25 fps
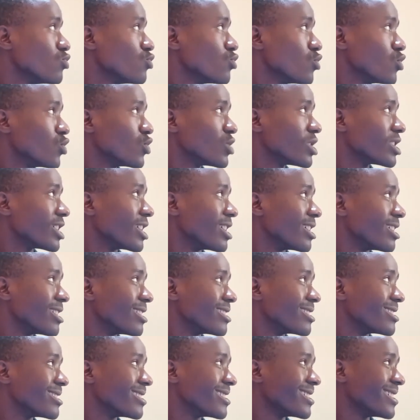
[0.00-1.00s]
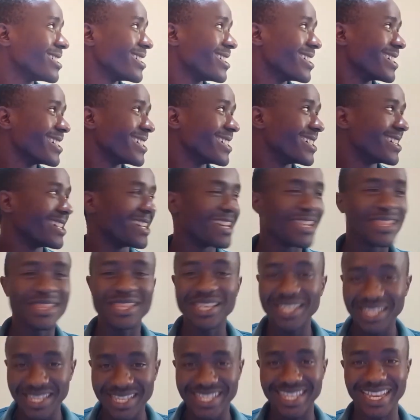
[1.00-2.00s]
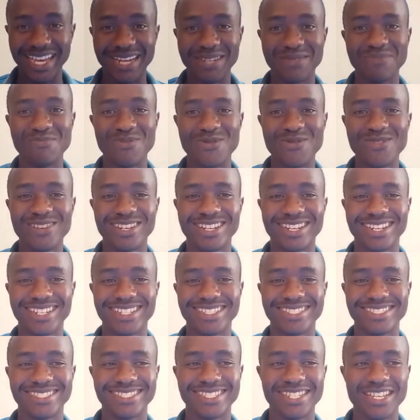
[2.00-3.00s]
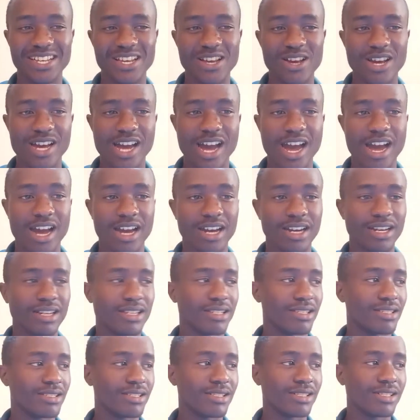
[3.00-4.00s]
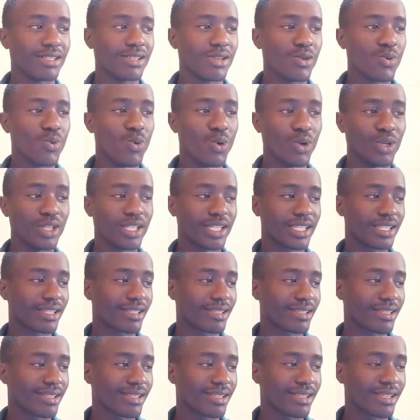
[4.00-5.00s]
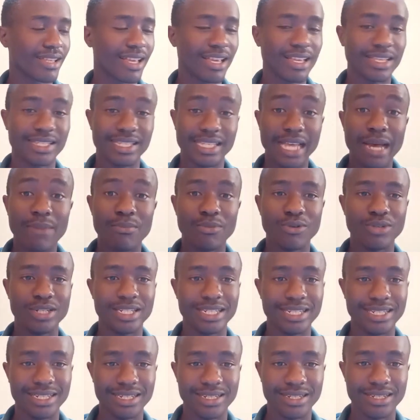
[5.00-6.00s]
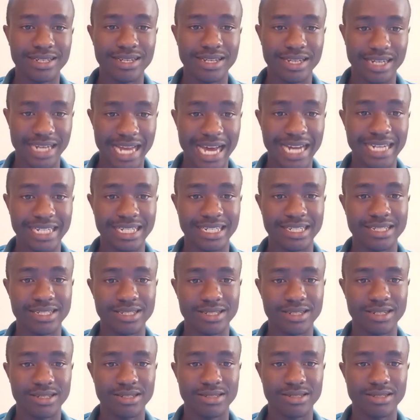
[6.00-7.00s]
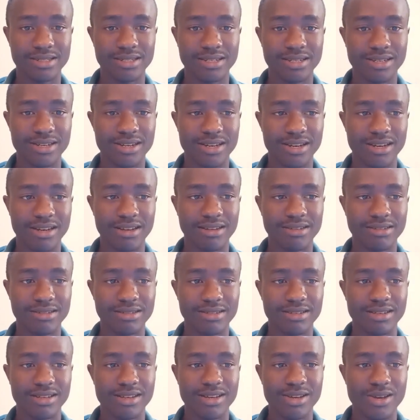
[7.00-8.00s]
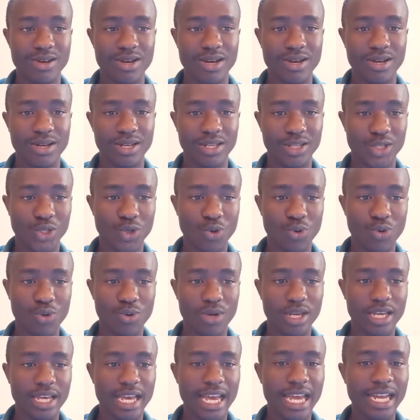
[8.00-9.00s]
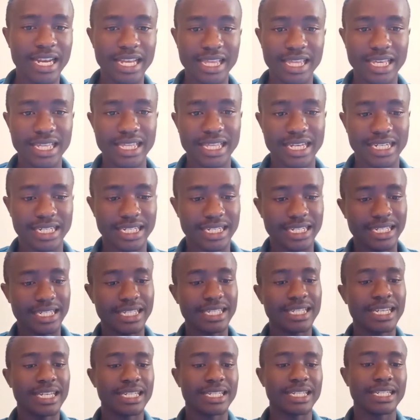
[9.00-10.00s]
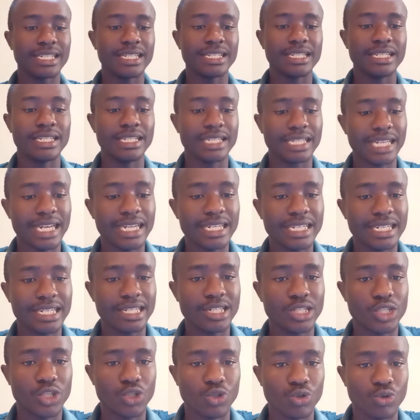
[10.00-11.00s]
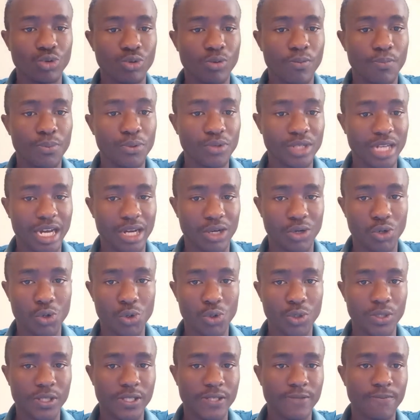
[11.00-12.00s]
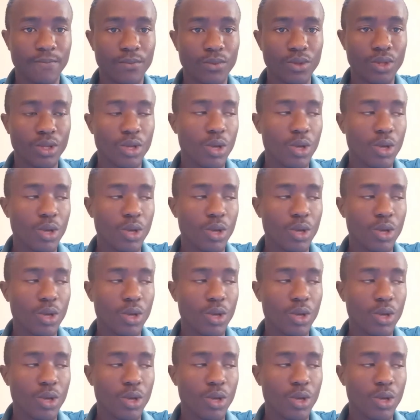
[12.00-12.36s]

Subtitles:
who wrote this set book uh, was somebody learned. Uh, so anything that he intended to put across